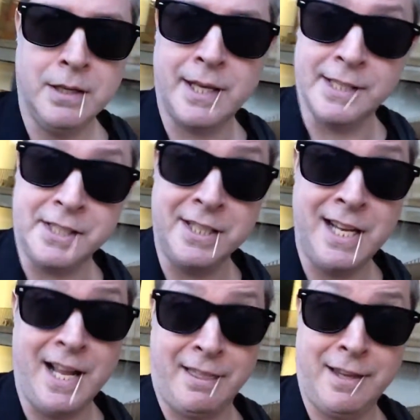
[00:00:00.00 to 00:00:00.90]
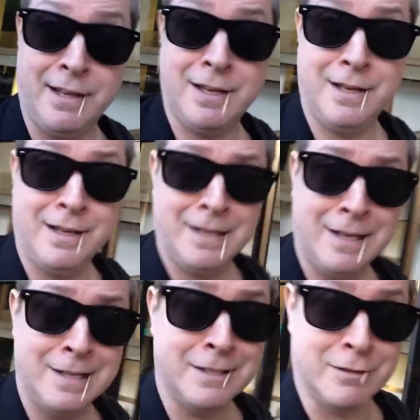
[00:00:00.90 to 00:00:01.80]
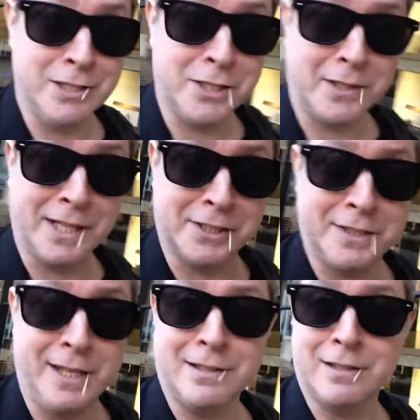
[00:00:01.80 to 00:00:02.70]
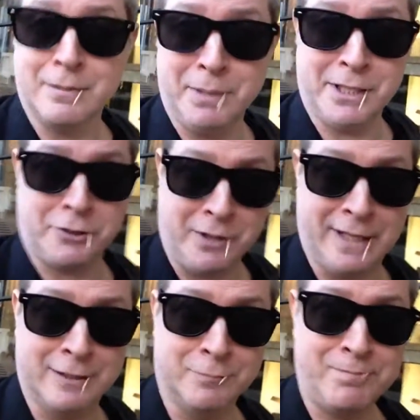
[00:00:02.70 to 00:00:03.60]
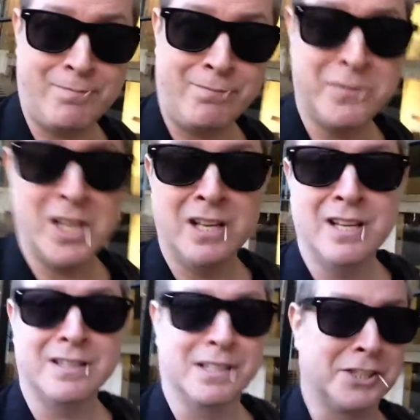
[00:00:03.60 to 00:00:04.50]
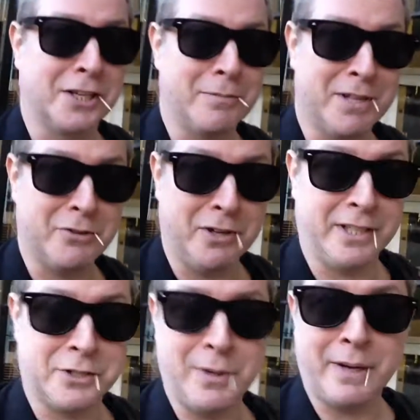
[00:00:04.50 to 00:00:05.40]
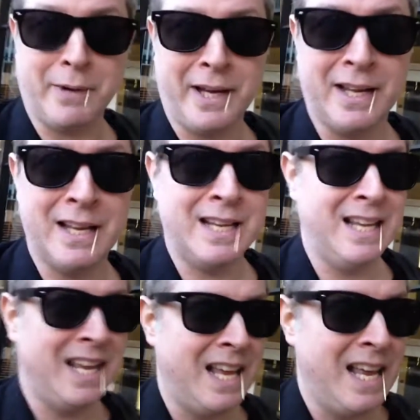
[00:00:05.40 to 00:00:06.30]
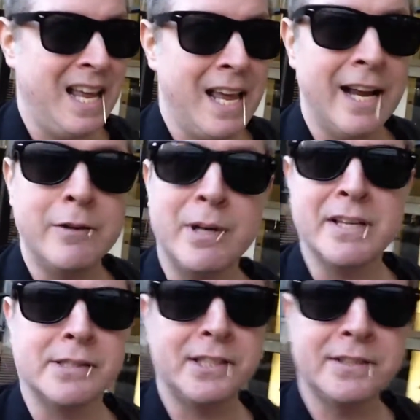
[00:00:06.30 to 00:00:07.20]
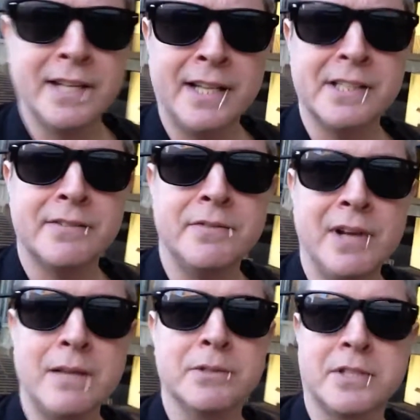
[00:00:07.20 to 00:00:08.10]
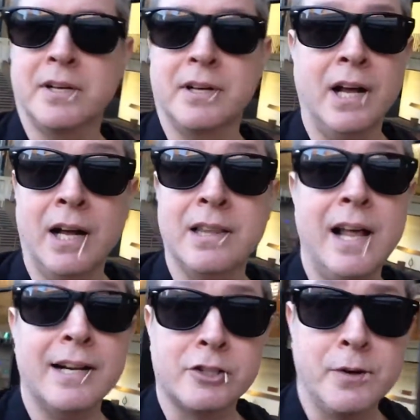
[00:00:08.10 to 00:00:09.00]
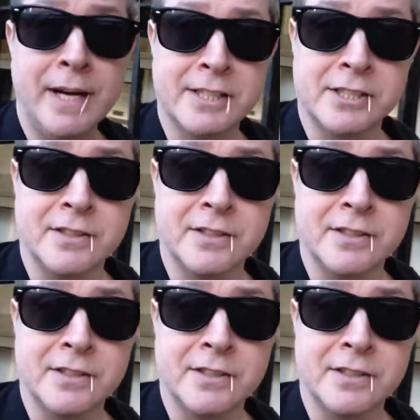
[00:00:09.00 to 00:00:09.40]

Kiss of Death, the original Kiss of Death on the big screen. This is going to be a treat. So anyway, there are still tickets left available to a lot of screenings.